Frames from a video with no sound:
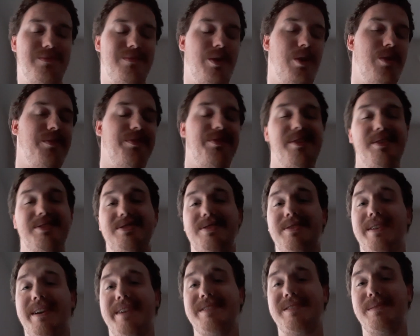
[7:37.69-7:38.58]
Hopefully I'll see
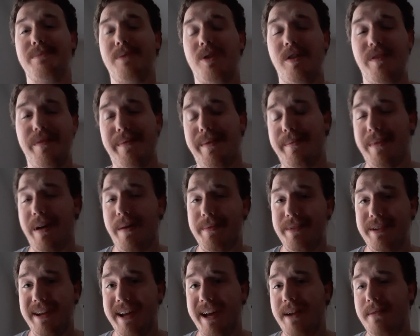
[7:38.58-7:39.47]
you guys tomorrow with my mom
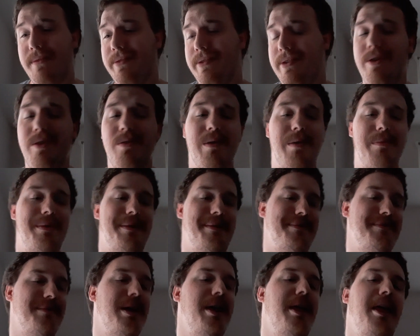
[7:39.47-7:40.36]
and dad review. I'm gonna